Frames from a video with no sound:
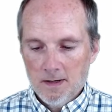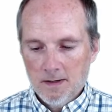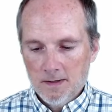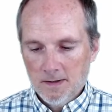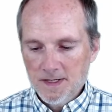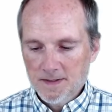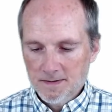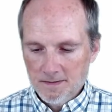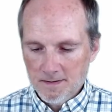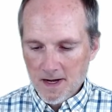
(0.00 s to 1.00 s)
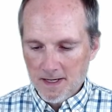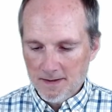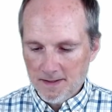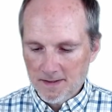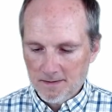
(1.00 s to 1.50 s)
least not at
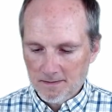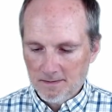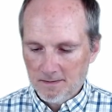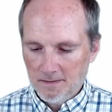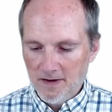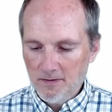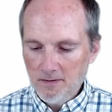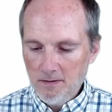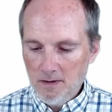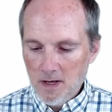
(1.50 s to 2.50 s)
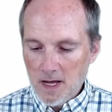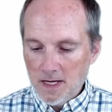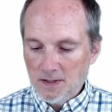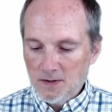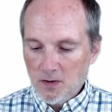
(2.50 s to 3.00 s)
this level.
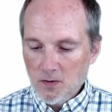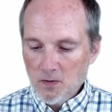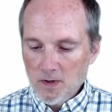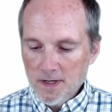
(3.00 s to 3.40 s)
So